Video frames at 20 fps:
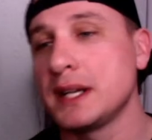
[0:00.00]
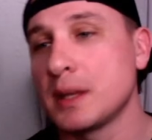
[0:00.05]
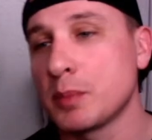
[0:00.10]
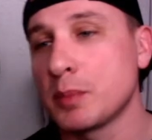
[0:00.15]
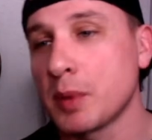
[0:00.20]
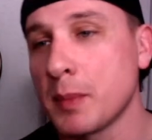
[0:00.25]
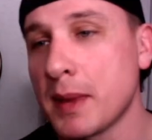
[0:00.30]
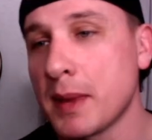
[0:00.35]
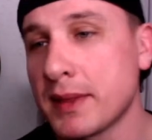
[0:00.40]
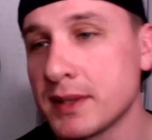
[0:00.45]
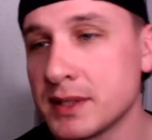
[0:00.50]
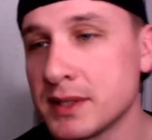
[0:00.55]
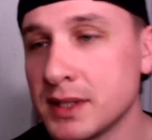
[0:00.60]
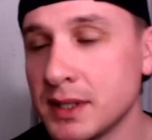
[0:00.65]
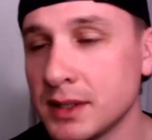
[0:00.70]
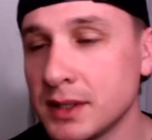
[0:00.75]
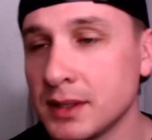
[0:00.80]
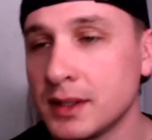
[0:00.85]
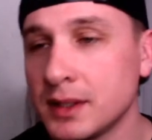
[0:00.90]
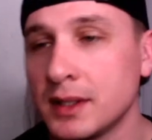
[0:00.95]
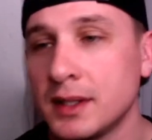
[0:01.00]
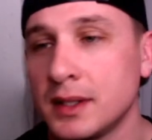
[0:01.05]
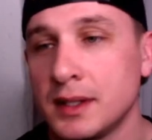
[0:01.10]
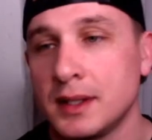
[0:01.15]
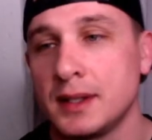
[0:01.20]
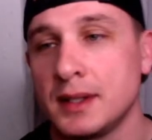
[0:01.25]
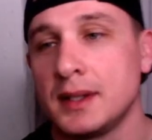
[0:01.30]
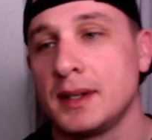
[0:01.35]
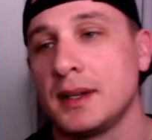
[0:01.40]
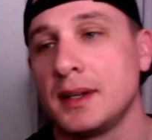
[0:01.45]
and promethazine
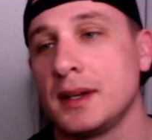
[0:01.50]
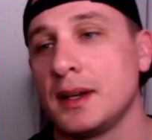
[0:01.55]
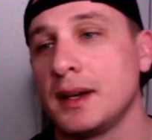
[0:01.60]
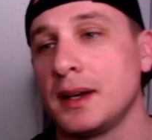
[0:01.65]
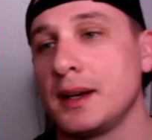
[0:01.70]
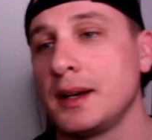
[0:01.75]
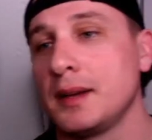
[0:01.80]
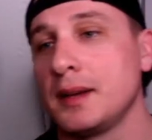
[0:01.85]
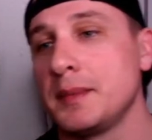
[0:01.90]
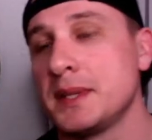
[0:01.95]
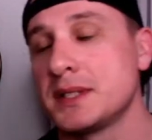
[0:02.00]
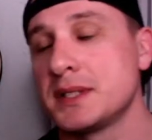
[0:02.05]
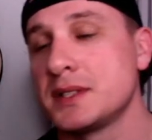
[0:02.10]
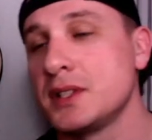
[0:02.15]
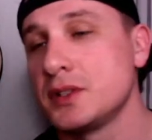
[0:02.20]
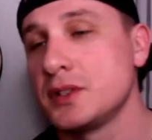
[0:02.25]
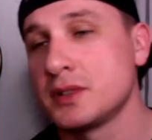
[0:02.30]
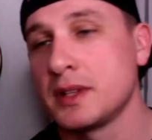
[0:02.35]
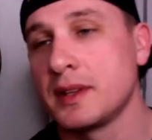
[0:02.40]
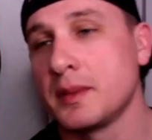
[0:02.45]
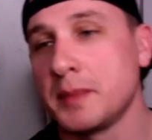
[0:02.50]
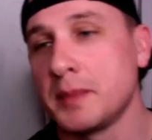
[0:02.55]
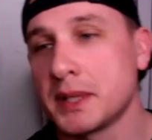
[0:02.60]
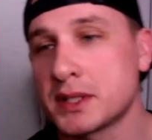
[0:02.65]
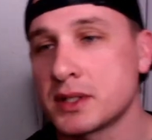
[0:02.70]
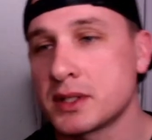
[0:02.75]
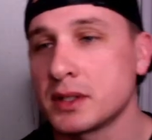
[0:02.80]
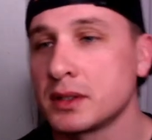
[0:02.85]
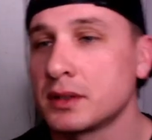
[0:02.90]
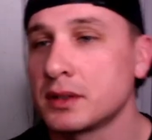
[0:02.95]
um, is usually the
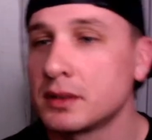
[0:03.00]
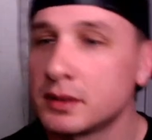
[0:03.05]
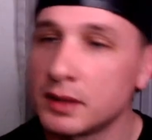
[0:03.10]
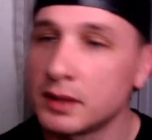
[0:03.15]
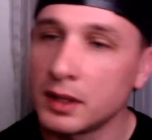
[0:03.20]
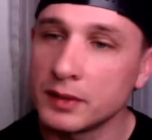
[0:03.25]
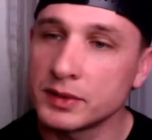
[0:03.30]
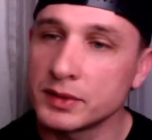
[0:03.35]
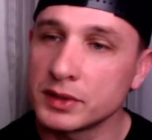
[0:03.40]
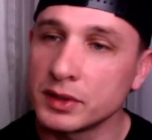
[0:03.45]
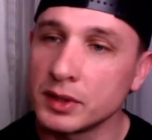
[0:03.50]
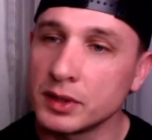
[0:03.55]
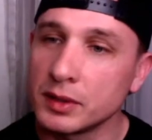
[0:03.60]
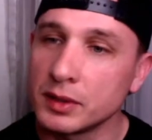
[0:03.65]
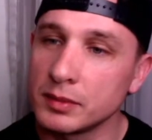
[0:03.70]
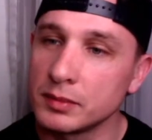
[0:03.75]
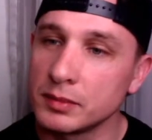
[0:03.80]
mixture of syrup.